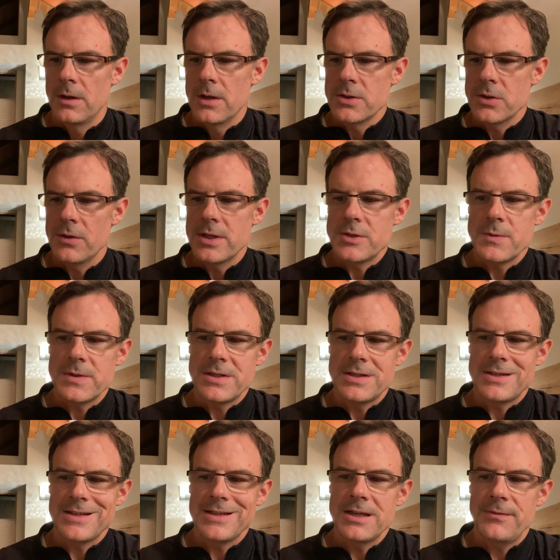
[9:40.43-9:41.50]
So this was a
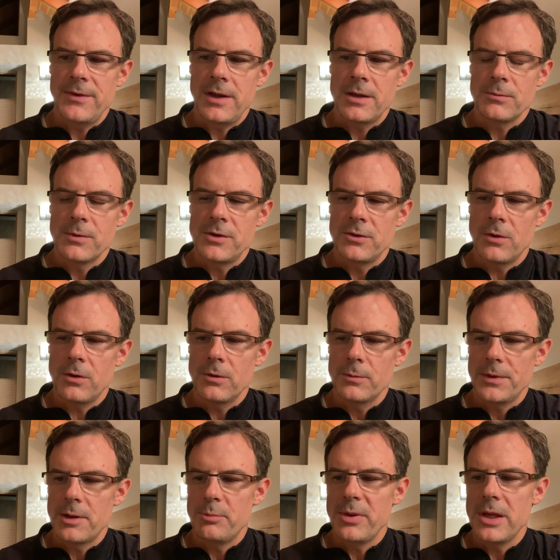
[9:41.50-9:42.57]
significant result
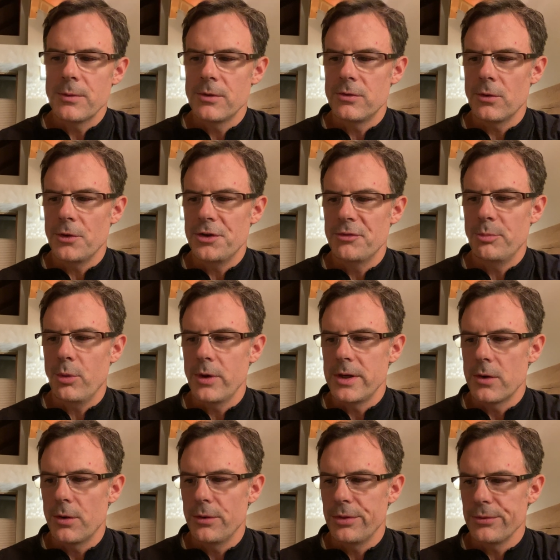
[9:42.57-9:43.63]
with a p result of
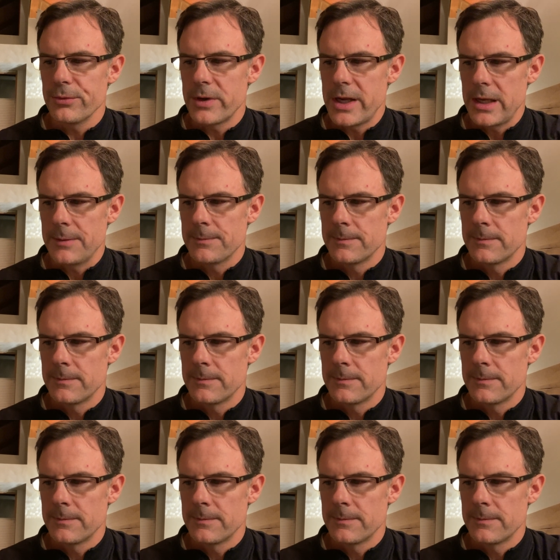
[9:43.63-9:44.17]
0.03.